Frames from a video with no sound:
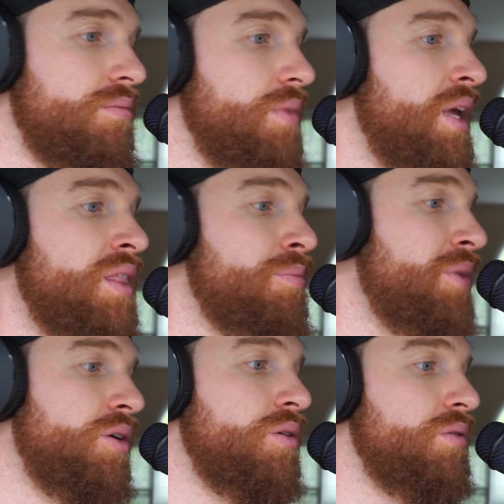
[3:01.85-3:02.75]
in the
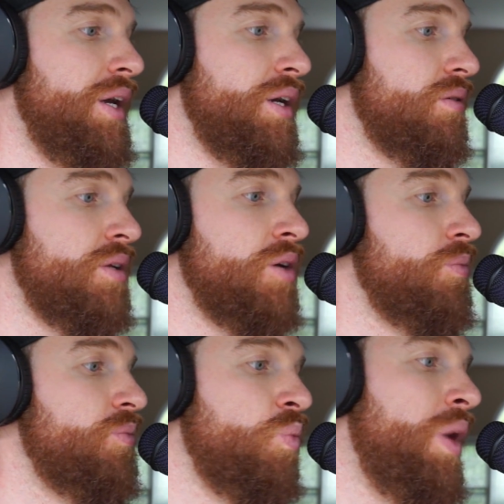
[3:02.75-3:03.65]
middle, like, you know,
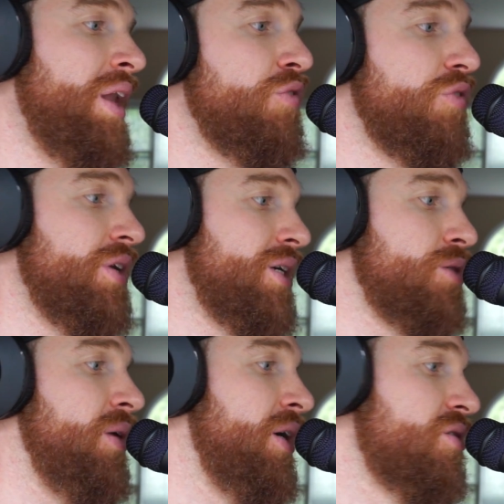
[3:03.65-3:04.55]
waiting for the next
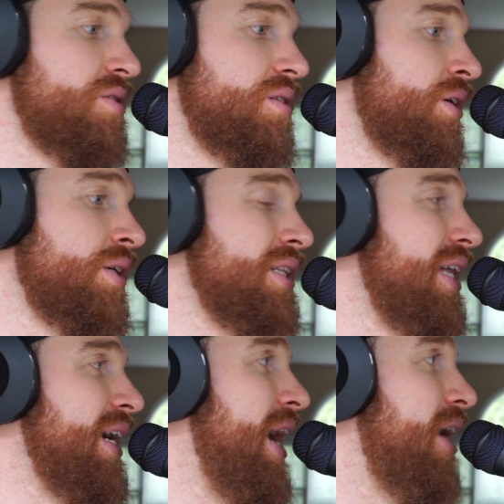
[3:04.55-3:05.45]
plane, just literally
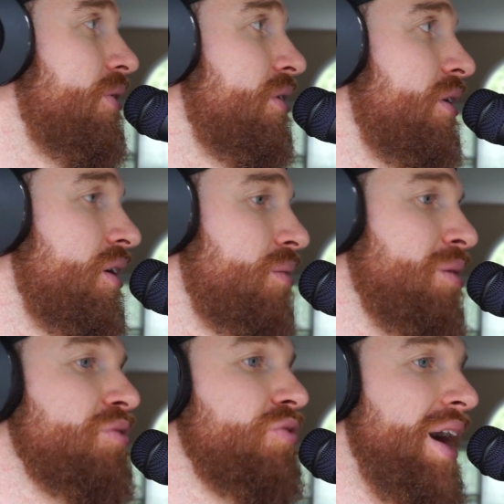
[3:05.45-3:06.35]
lay out.
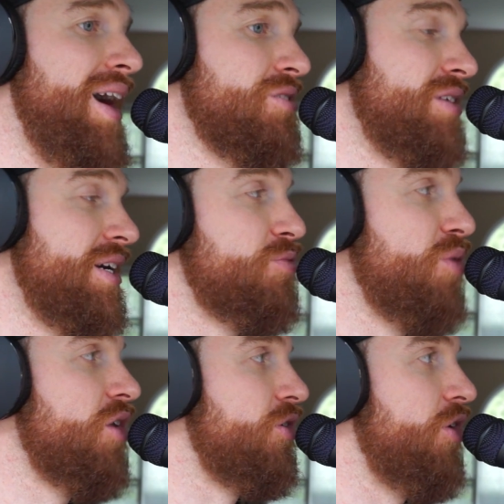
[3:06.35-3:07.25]
Maybe if I have a tennis
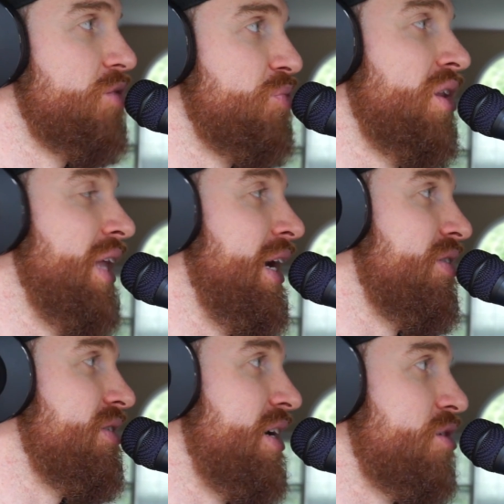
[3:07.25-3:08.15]
ball or cross ball, lay on
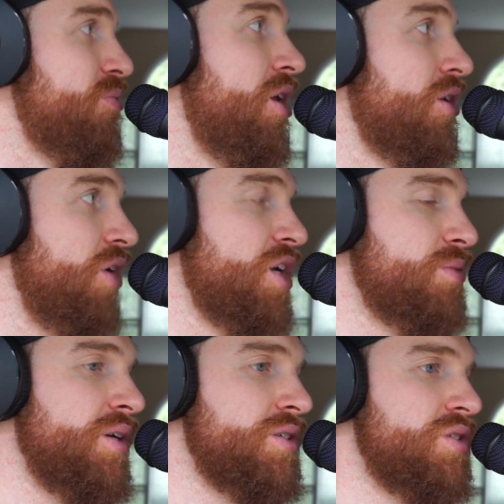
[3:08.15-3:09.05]
the tennis ball or cross
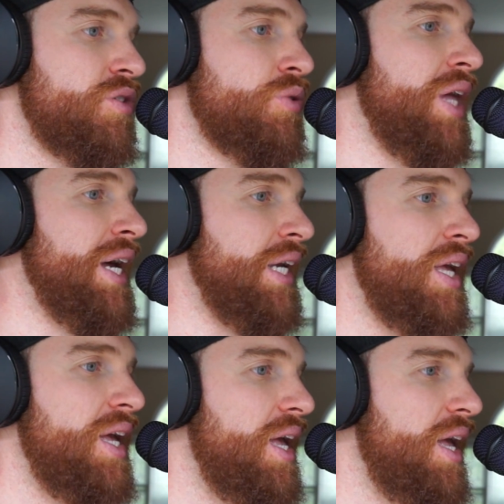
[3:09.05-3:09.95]
ball and just do like
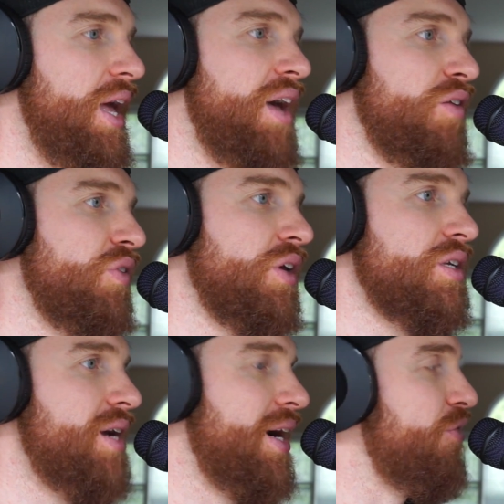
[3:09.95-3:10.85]
heavy
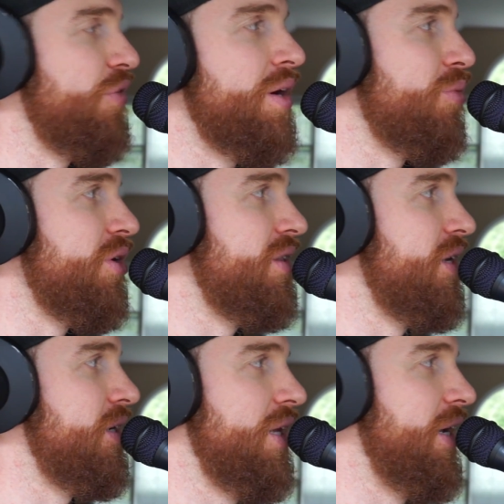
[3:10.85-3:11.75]
diaphragm
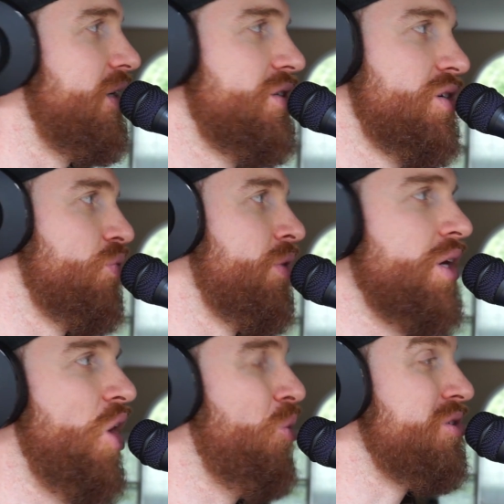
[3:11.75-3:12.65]
breathing, like just
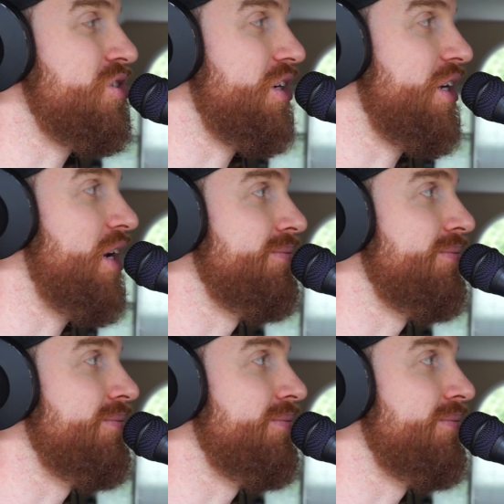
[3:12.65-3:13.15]
really open shit up.